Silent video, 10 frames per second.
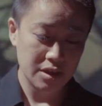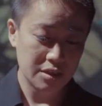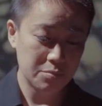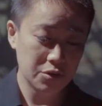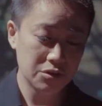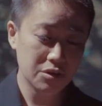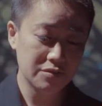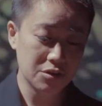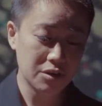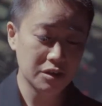The border
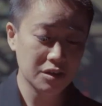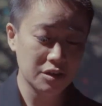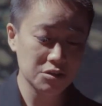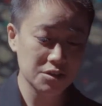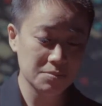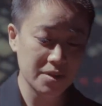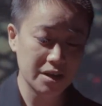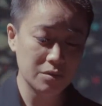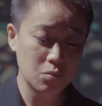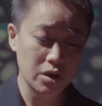of your unconscious
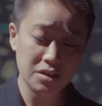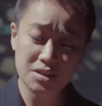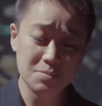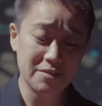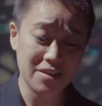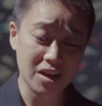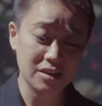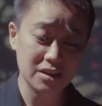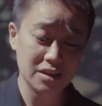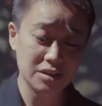mind wanted to be
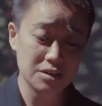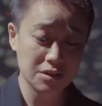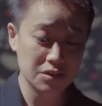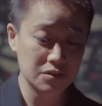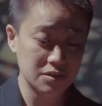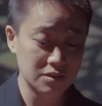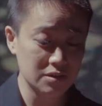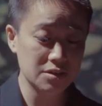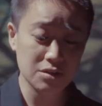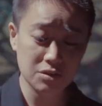violated, so you
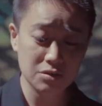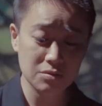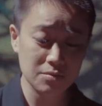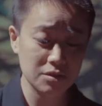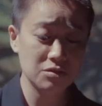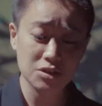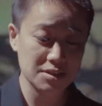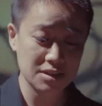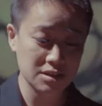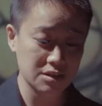so you you
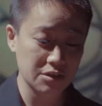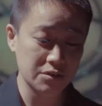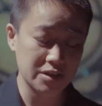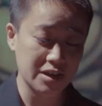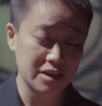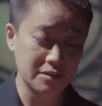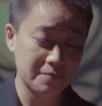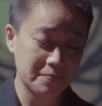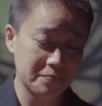just didn't know it yet.